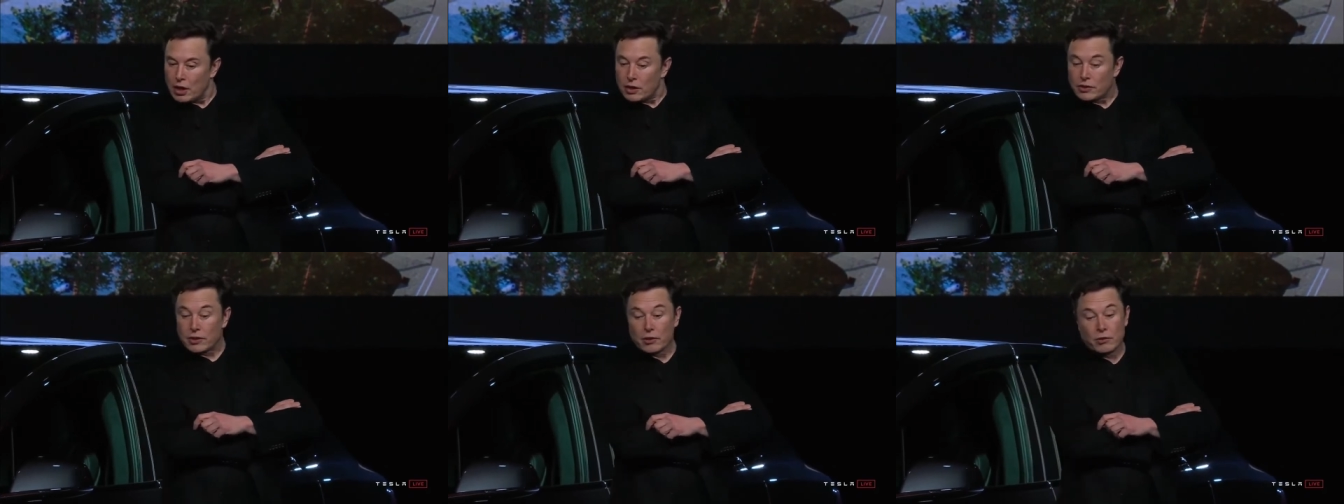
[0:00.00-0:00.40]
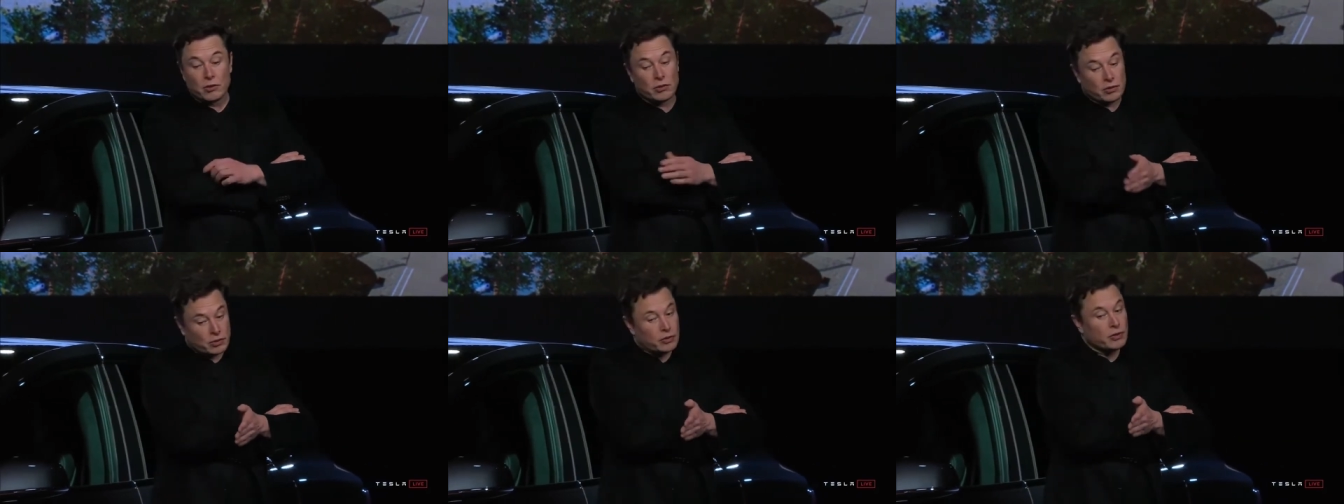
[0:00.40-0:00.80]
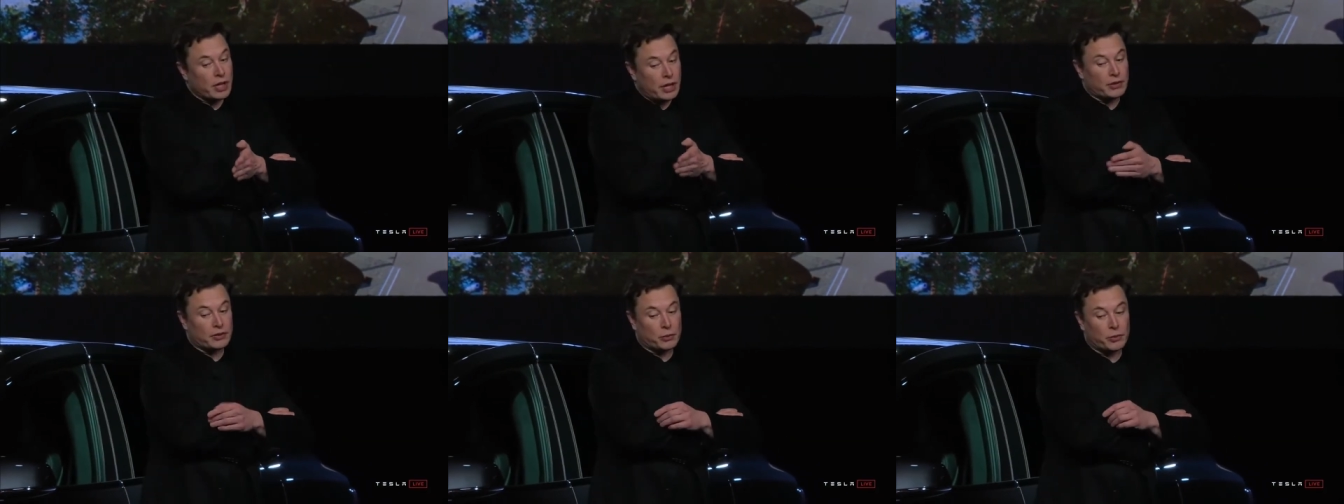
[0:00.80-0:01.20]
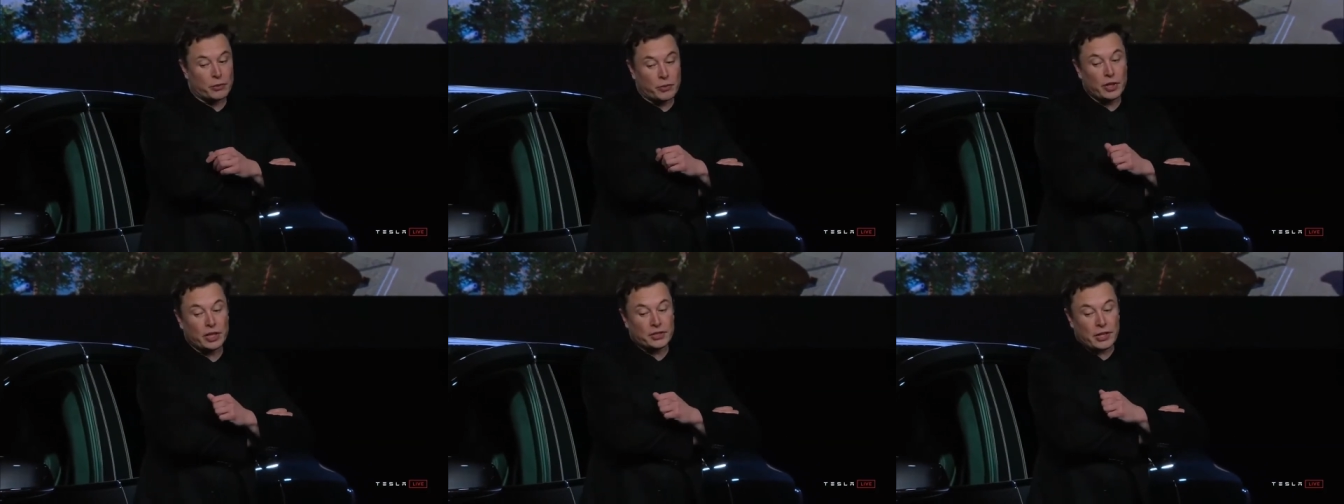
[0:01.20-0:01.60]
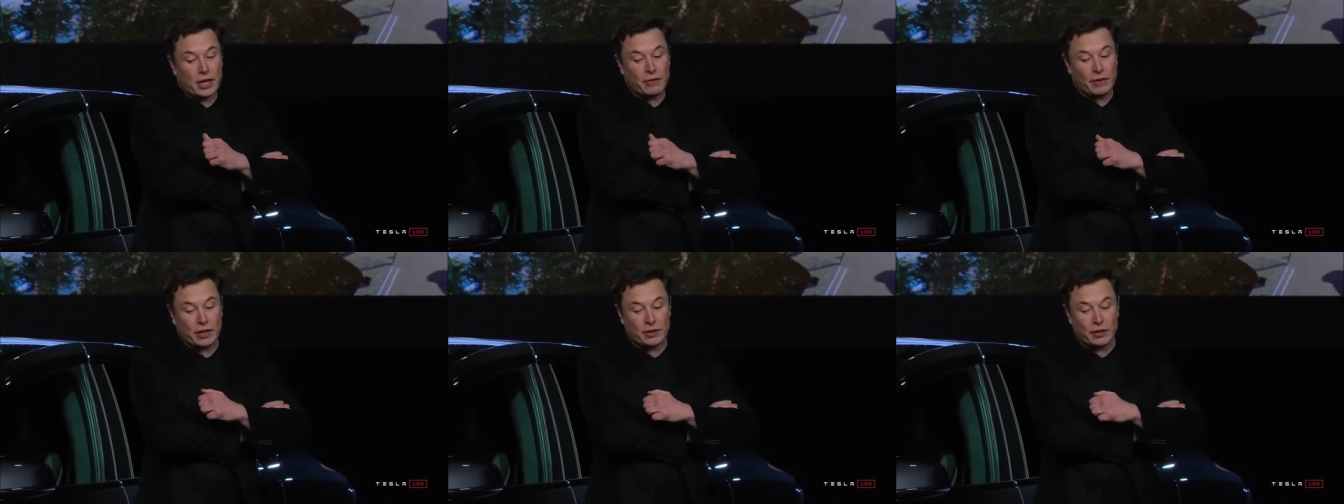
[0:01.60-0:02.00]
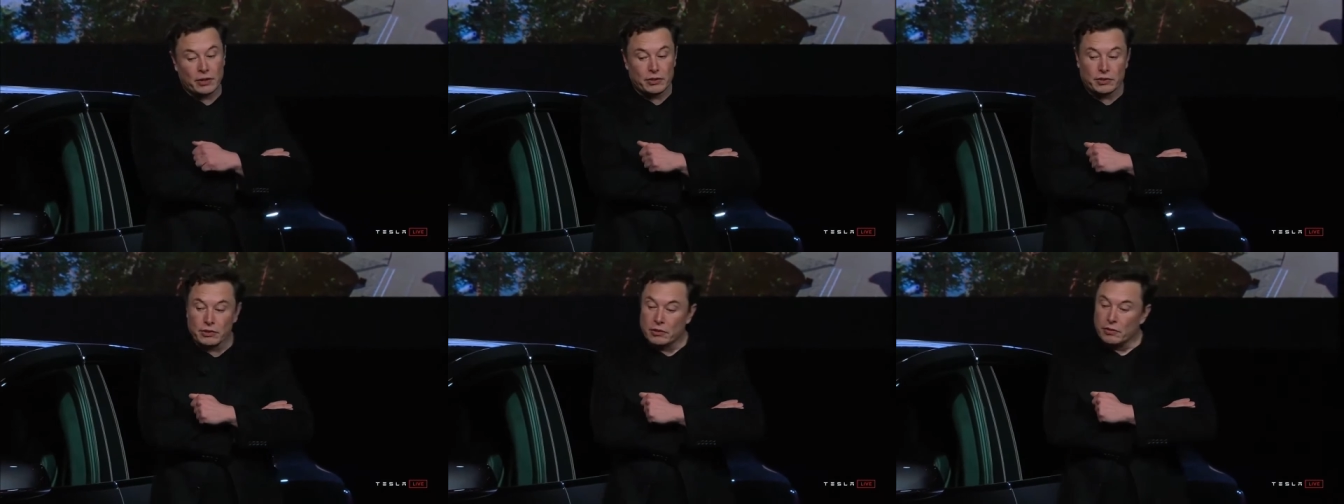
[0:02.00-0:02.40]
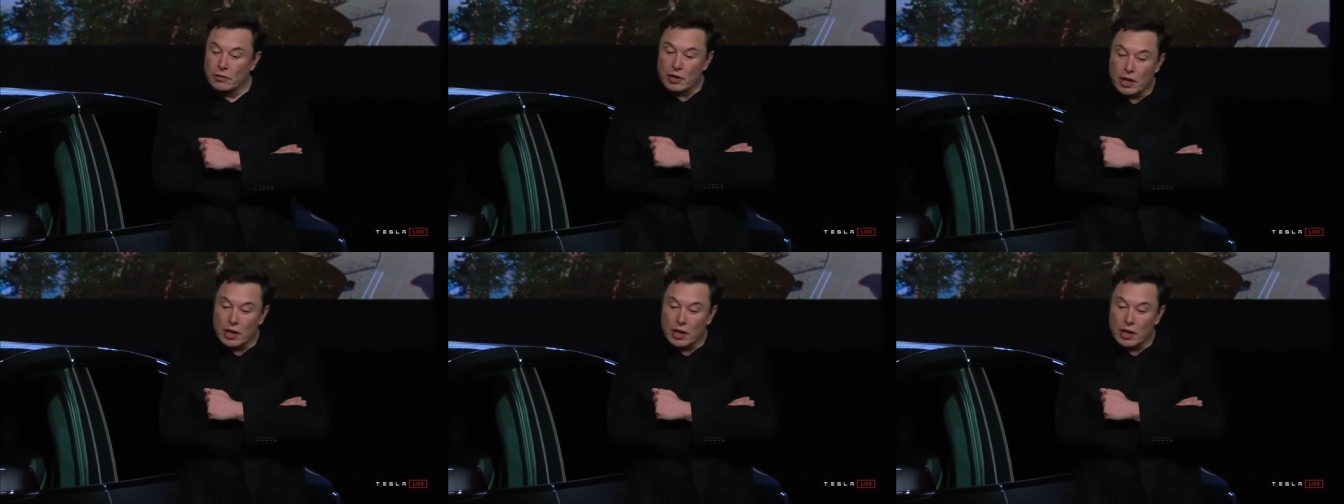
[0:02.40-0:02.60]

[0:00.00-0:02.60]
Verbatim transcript: So yeah, so we're really excited about this.